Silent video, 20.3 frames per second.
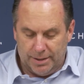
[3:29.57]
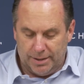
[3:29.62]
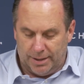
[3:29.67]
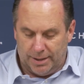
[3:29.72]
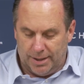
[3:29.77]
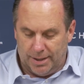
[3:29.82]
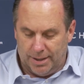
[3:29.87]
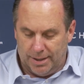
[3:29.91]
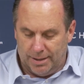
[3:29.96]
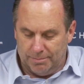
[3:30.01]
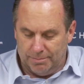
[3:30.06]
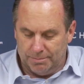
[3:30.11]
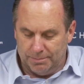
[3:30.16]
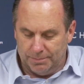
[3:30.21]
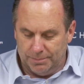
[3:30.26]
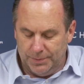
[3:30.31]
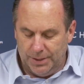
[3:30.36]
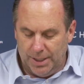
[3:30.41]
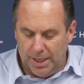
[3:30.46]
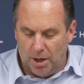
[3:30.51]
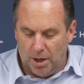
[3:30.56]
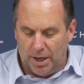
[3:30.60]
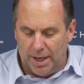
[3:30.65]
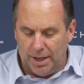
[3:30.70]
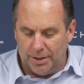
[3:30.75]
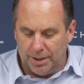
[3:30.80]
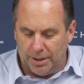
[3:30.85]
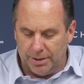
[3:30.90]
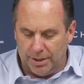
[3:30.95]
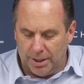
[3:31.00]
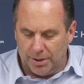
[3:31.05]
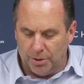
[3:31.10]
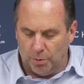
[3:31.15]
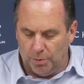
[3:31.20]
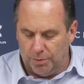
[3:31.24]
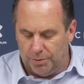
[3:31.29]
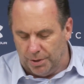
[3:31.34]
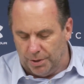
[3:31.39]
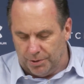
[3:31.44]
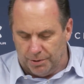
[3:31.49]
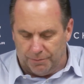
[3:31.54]
The
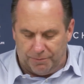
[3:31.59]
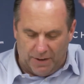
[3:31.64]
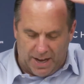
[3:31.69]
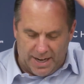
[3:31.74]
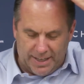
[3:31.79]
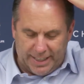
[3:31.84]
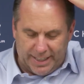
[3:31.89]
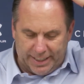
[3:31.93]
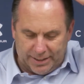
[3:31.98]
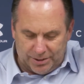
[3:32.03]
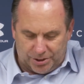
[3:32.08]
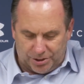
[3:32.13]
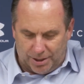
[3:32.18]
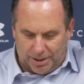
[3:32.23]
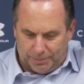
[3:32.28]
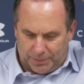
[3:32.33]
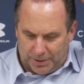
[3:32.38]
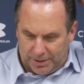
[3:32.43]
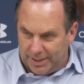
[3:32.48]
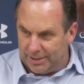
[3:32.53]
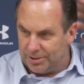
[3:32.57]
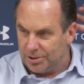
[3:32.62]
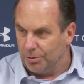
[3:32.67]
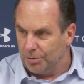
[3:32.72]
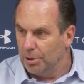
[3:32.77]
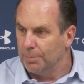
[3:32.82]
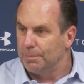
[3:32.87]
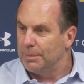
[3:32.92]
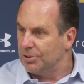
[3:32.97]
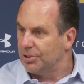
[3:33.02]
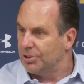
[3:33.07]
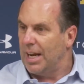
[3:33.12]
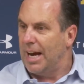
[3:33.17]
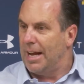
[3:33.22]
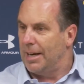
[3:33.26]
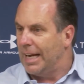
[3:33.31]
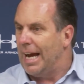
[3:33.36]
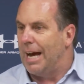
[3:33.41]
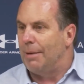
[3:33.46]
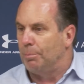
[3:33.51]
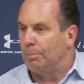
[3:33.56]
defending is something this group has kind
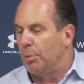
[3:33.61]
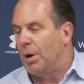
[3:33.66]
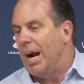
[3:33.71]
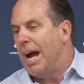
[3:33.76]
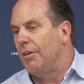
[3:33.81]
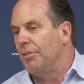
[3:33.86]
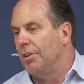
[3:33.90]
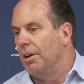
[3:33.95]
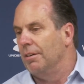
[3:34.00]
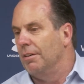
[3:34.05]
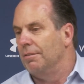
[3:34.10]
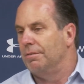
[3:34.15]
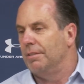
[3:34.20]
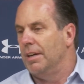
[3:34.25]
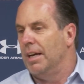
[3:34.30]
of gotten proud of.